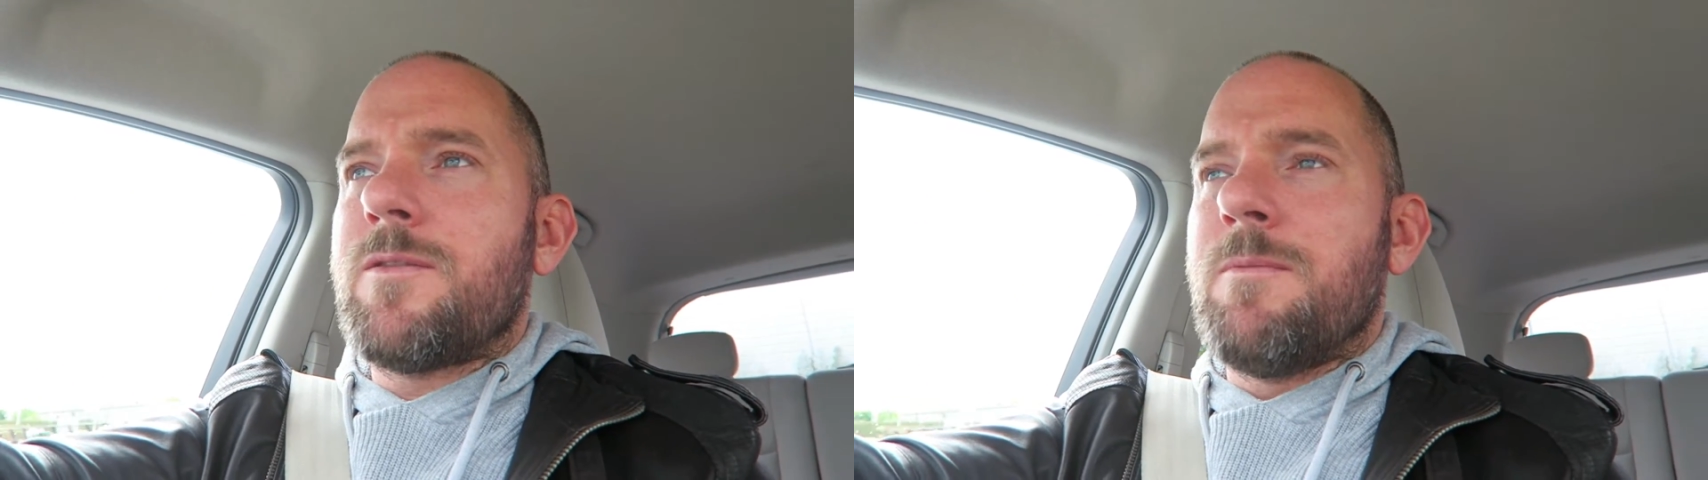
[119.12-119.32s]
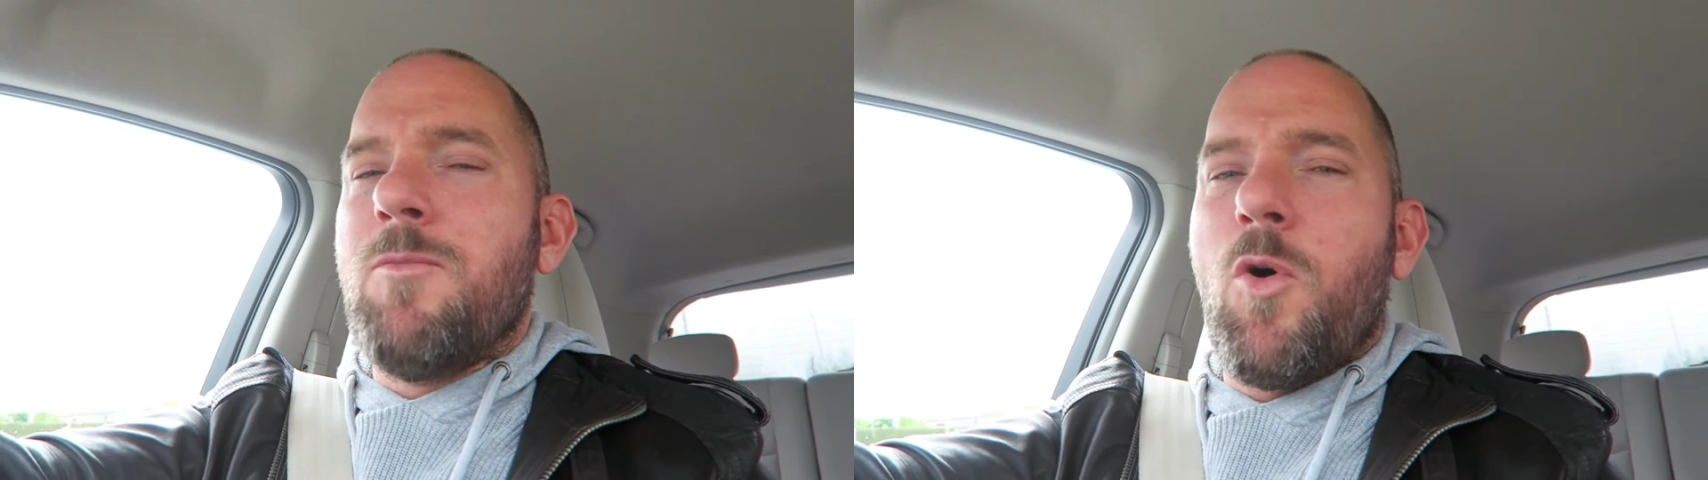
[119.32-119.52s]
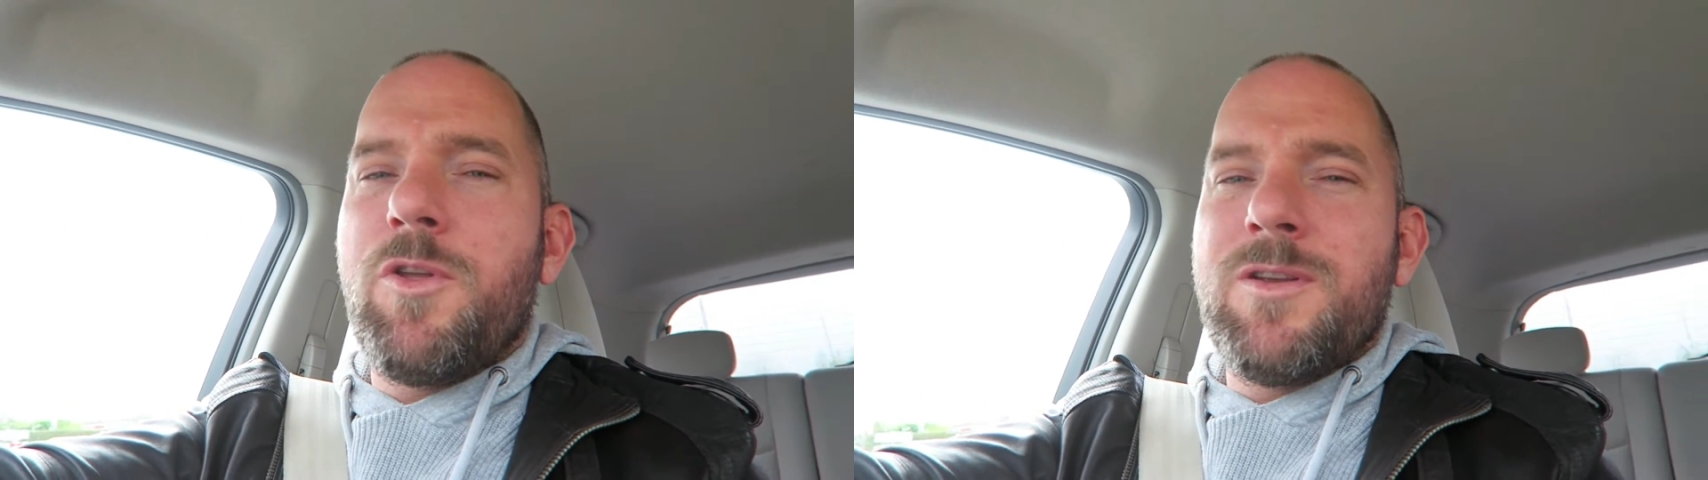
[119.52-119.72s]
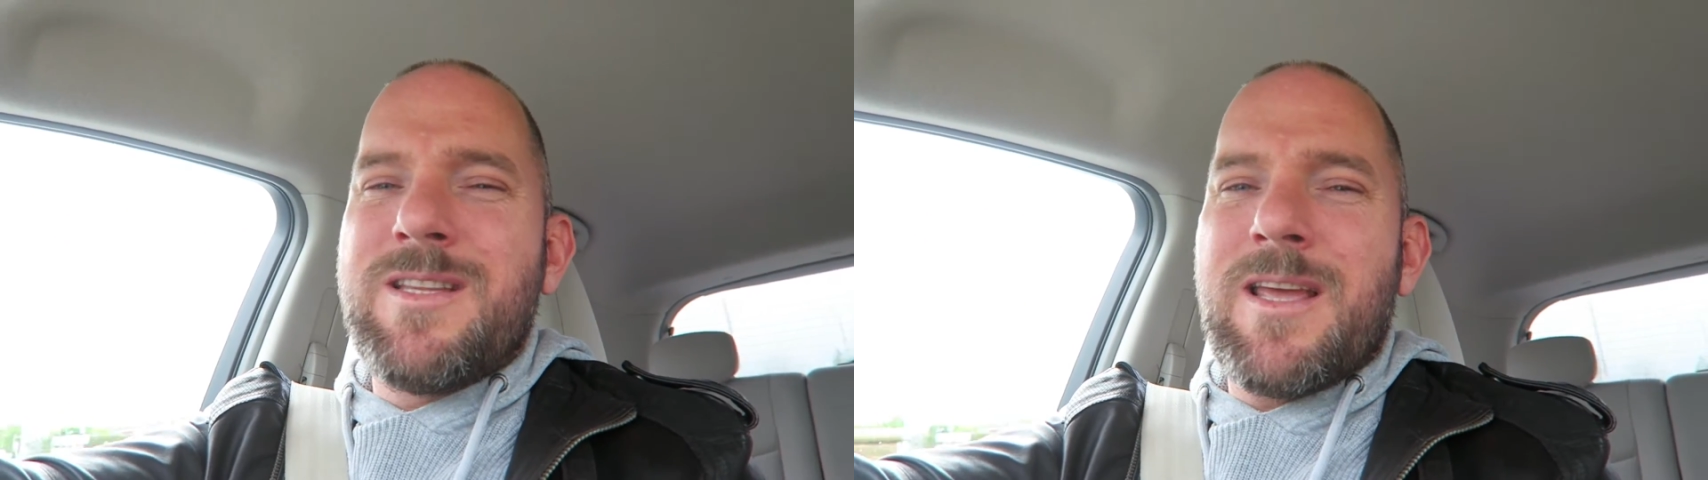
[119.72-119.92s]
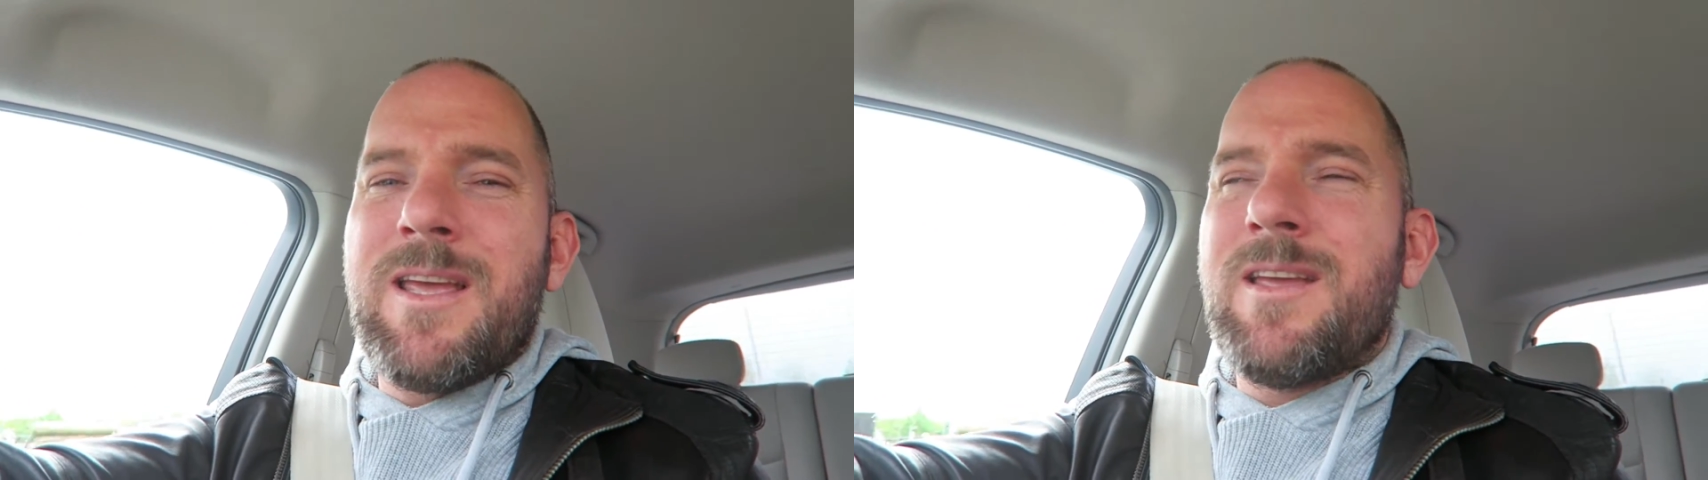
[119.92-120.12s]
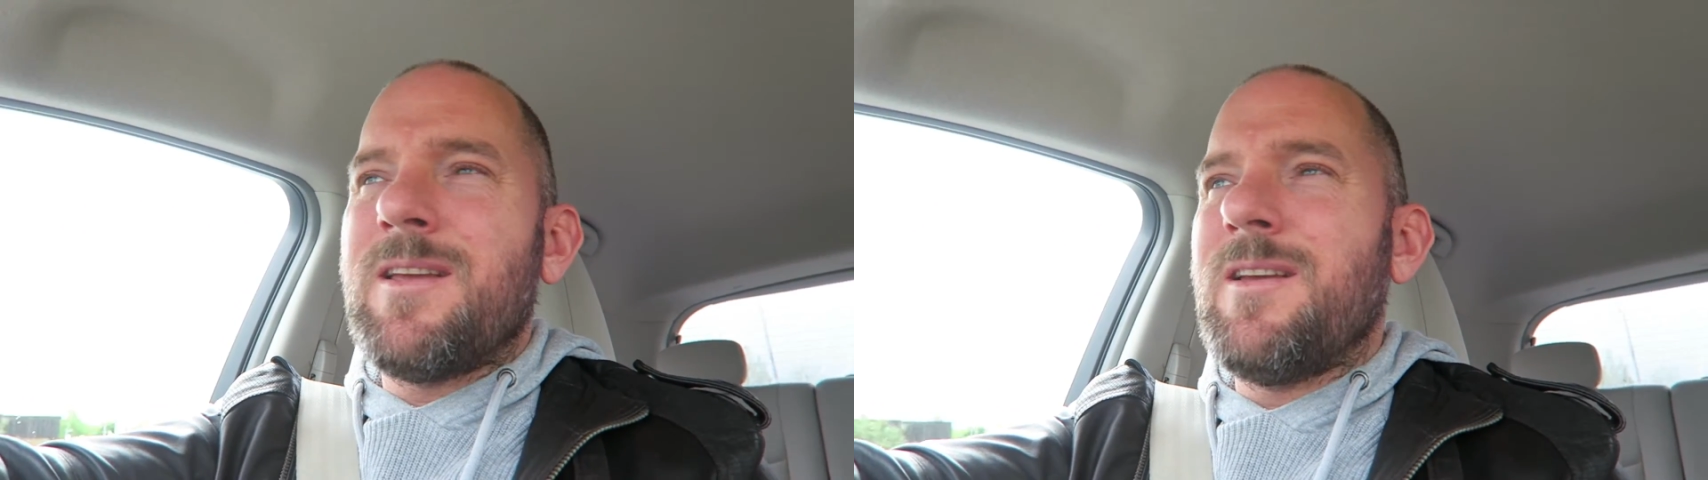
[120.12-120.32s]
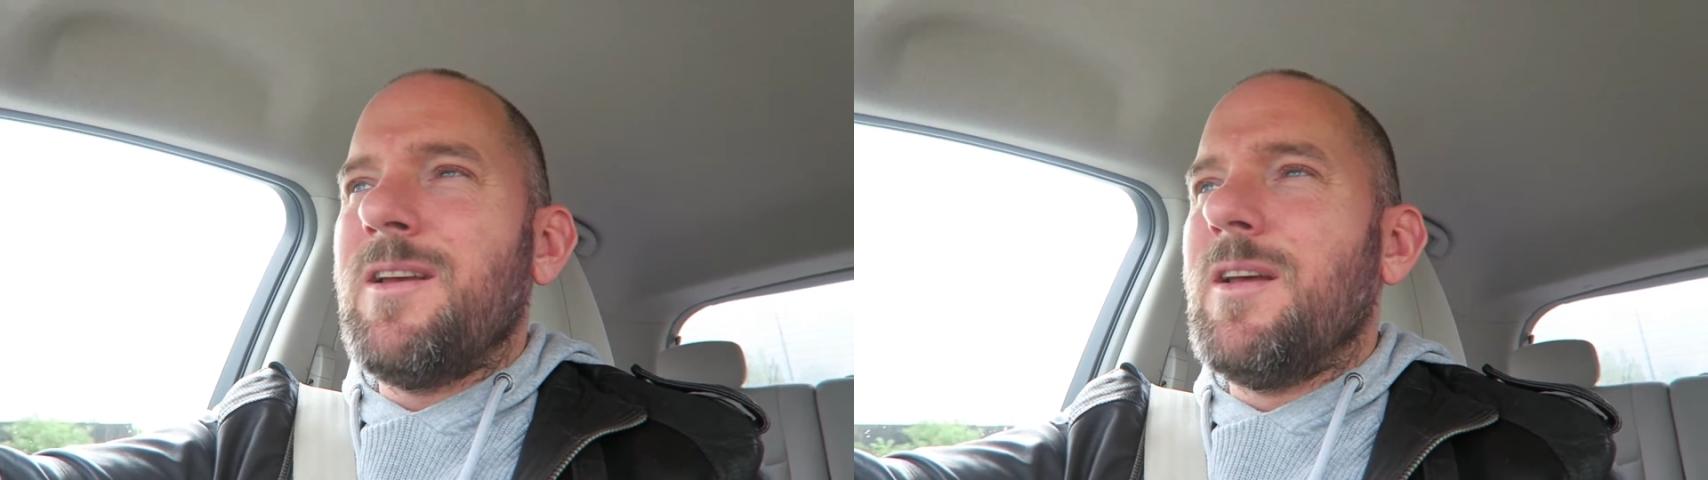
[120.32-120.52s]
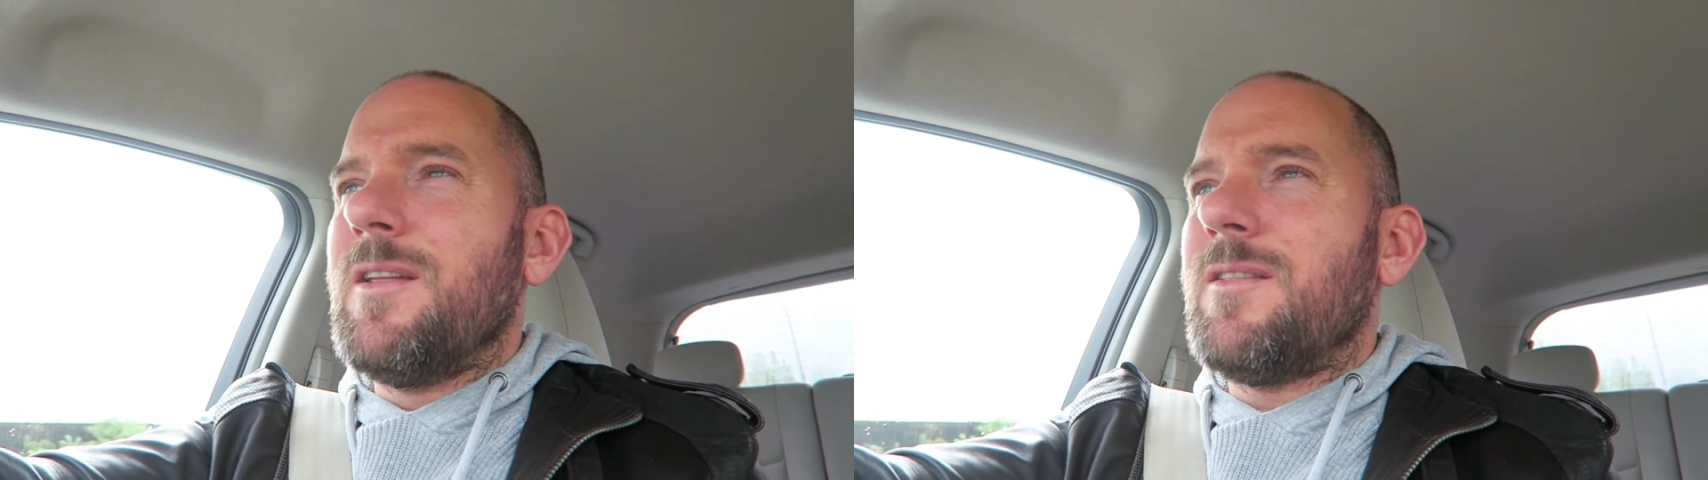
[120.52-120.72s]
the more you dig,
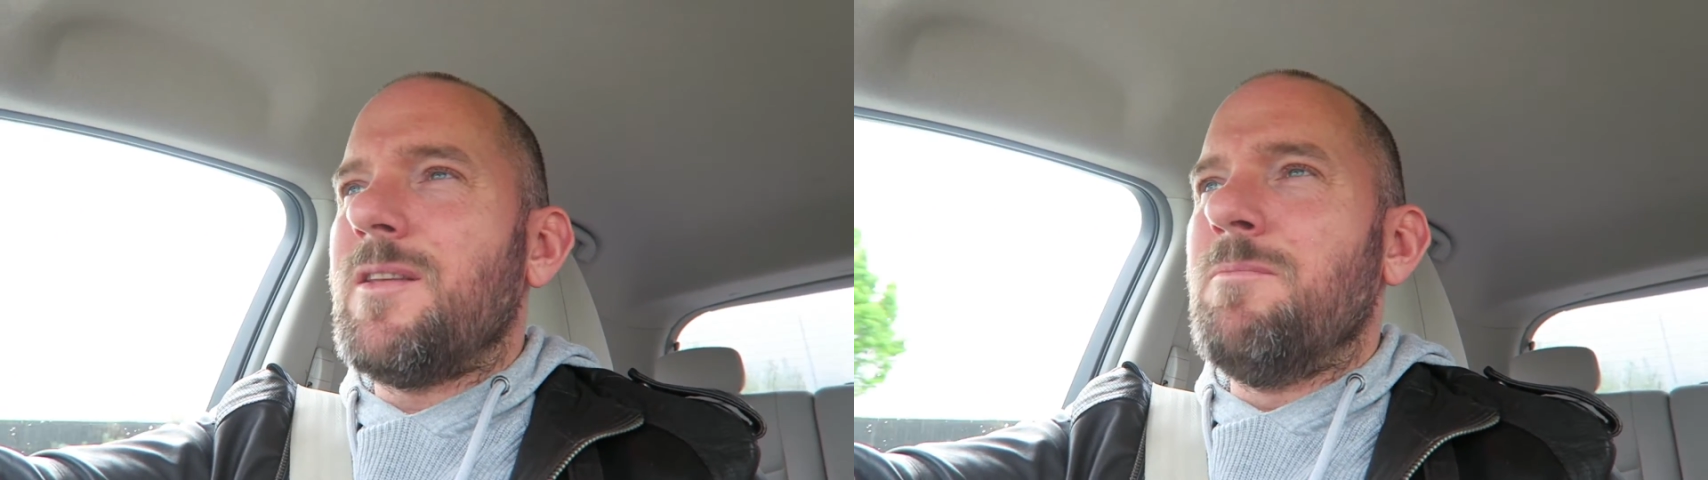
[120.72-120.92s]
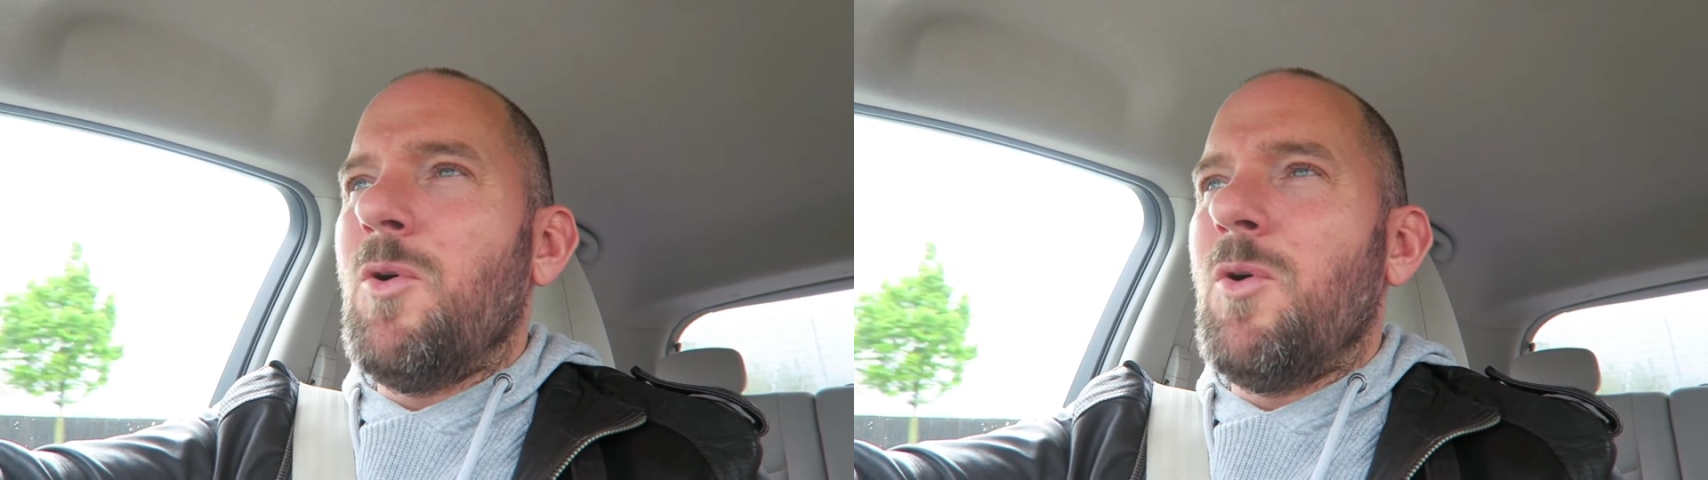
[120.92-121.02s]
the